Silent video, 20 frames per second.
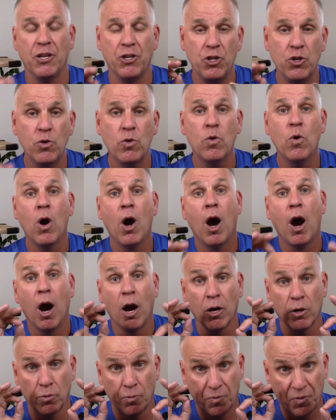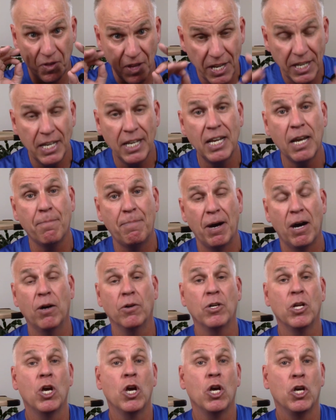you are thinking
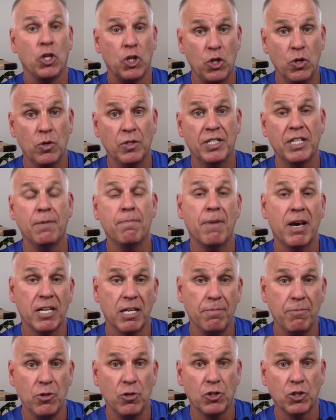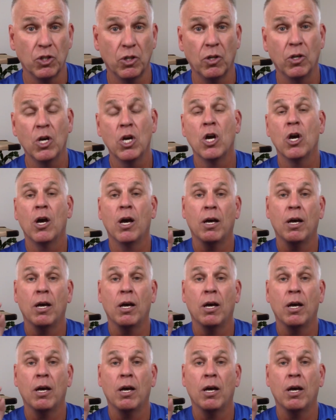about using Metamucil,